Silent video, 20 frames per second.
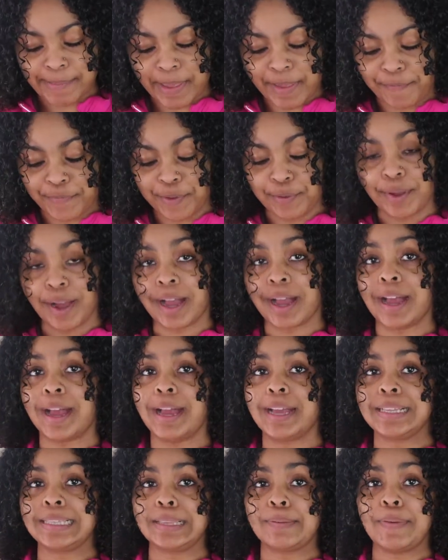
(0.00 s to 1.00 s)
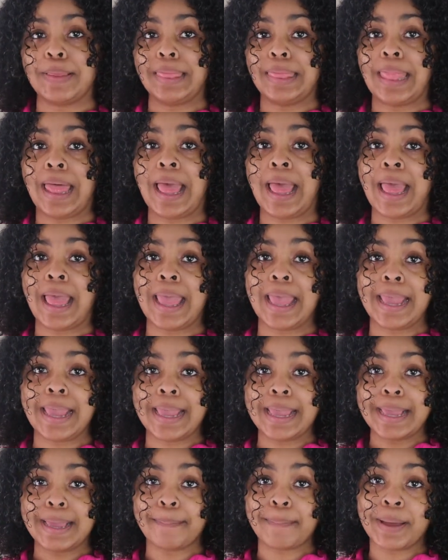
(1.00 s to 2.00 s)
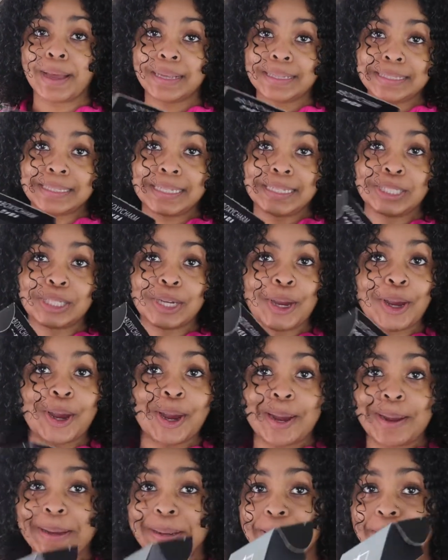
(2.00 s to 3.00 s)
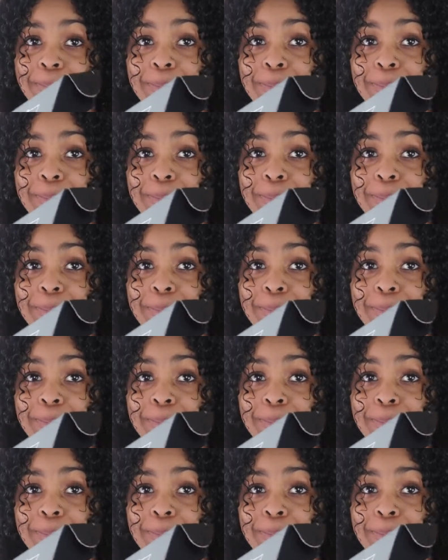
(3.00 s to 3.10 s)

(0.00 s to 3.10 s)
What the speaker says: If you guys would like, BoxyCharm